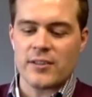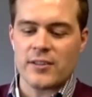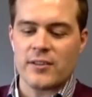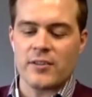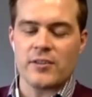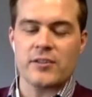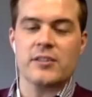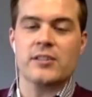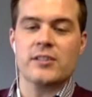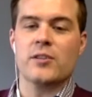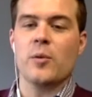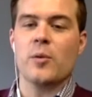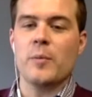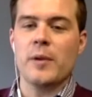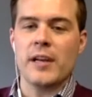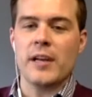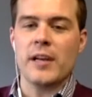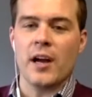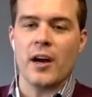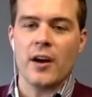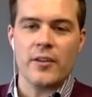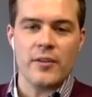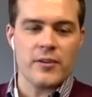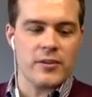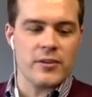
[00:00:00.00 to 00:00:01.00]
And there's so many
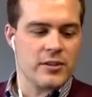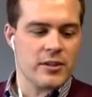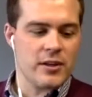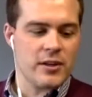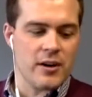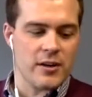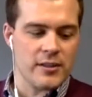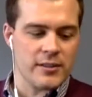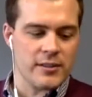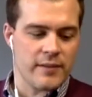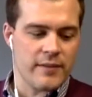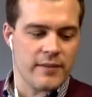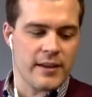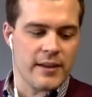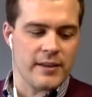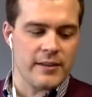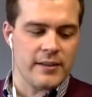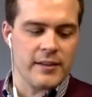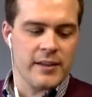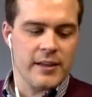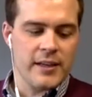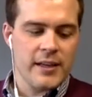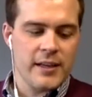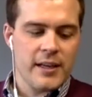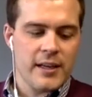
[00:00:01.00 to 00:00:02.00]
other stars. I've had
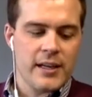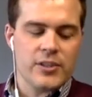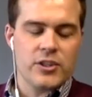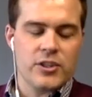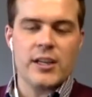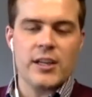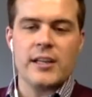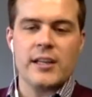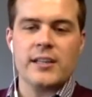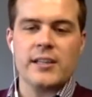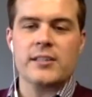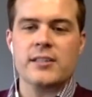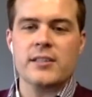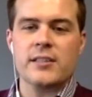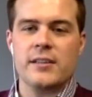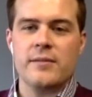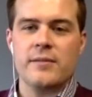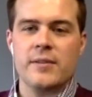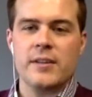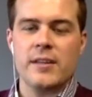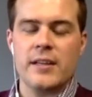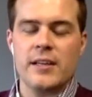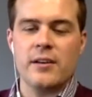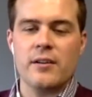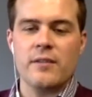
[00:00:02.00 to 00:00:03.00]
a chance to
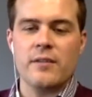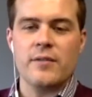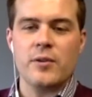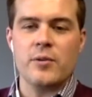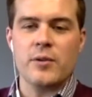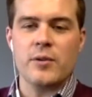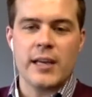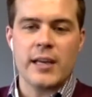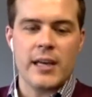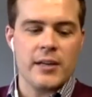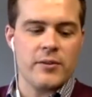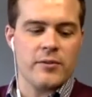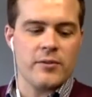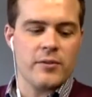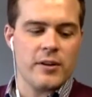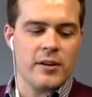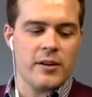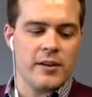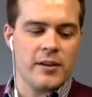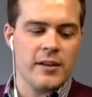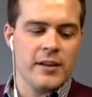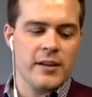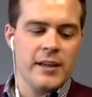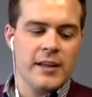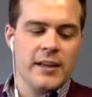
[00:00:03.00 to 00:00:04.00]
interview
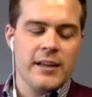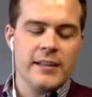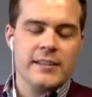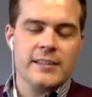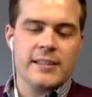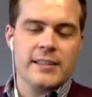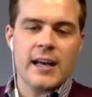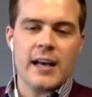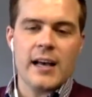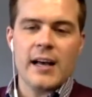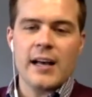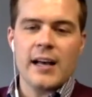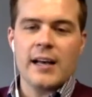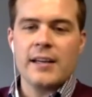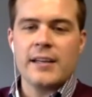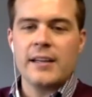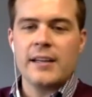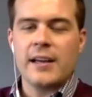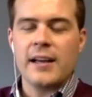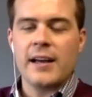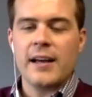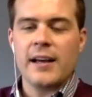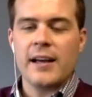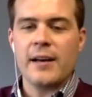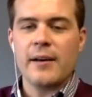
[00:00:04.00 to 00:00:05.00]
Kendra Todd
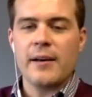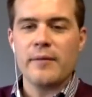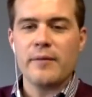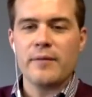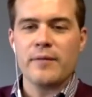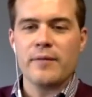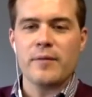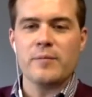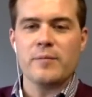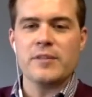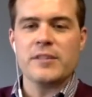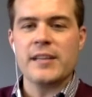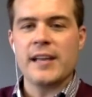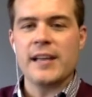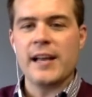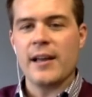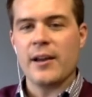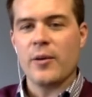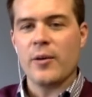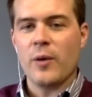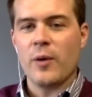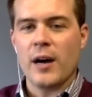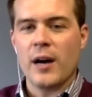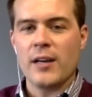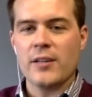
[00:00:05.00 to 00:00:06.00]
from
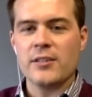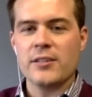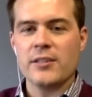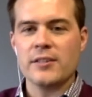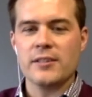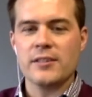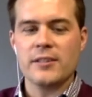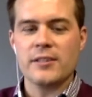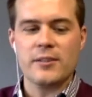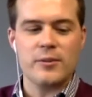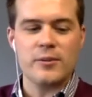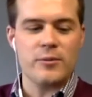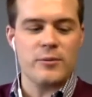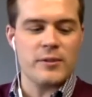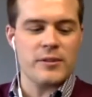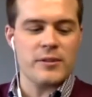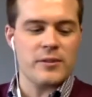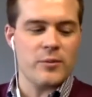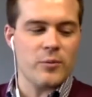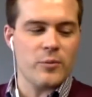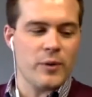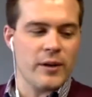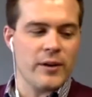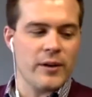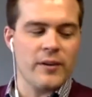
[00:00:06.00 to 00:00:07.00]
Seattle, Washington, who is the
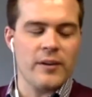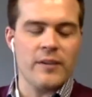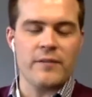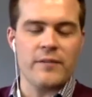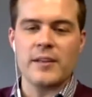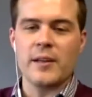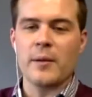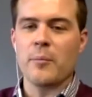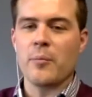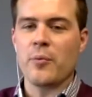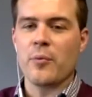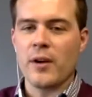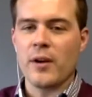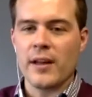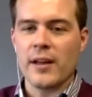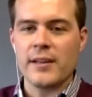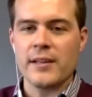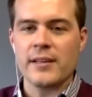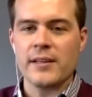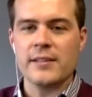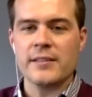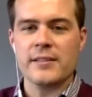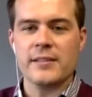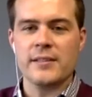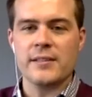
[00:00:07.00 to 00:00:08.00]
winner of The
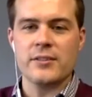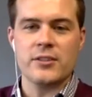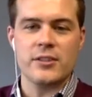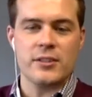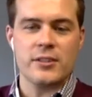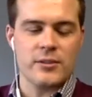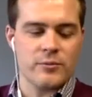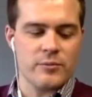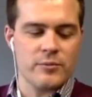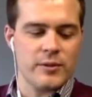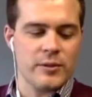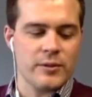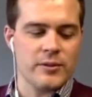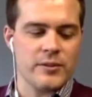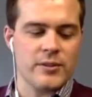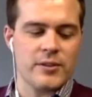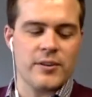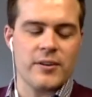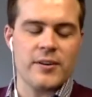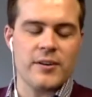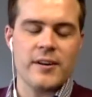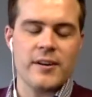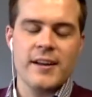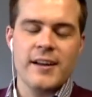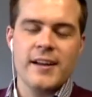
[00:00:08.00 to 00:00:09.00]
Apprentice, and she's a
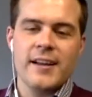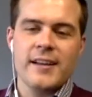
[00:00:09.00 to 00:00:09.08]
realtor.